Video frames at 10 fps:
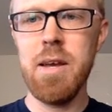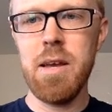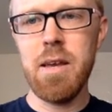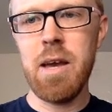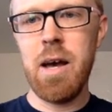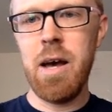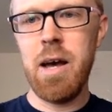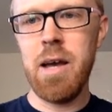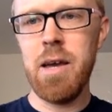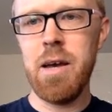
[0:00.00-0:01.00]
Yeah,
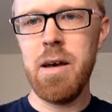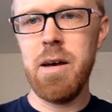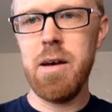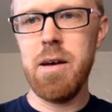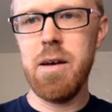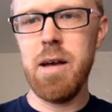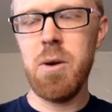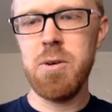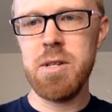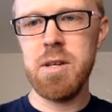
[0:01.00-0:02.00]
I
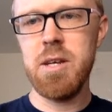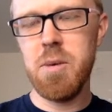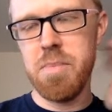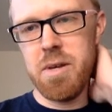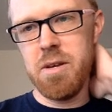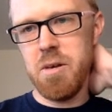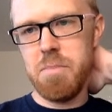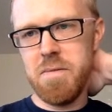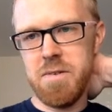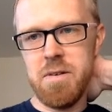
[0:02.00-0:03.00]
worked at a company called
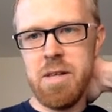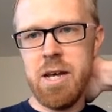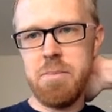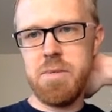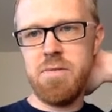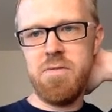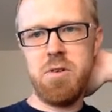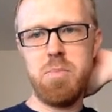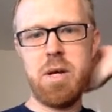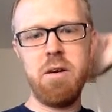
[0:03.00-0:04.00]
Pivotal Labs for
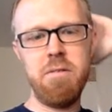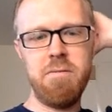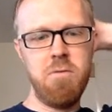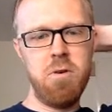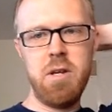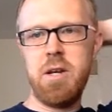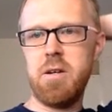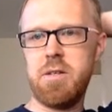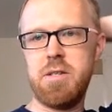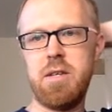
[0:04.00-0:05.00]
about 4
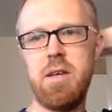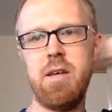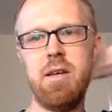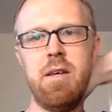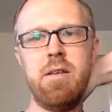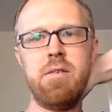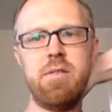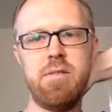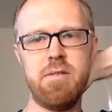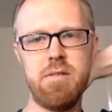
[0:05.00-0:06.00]
years and
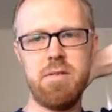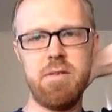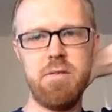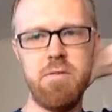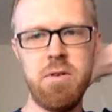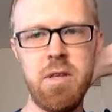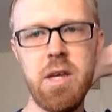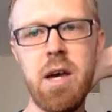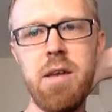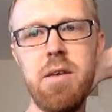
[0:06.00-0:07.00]
really
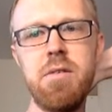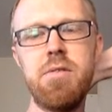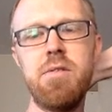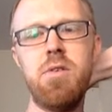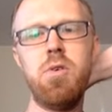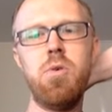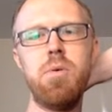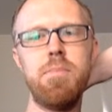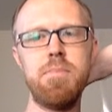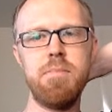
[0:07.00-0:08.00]
got into
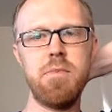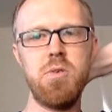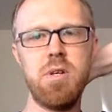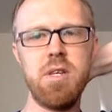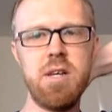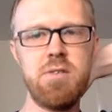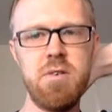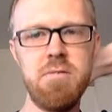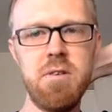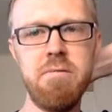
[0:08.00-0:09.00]
doing
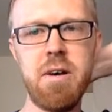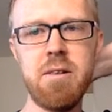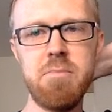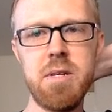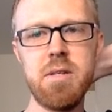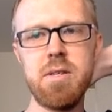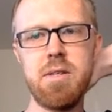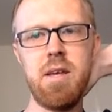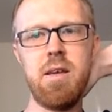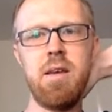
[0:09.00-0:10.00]
test-driven development,
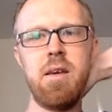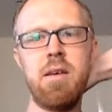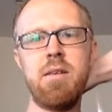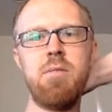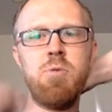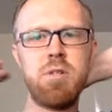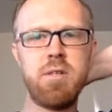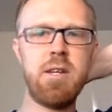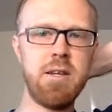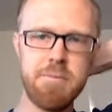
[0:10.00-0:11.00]
and which
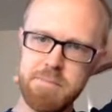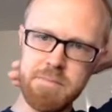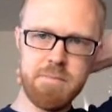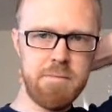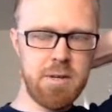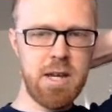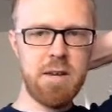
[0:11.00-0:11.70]
like kind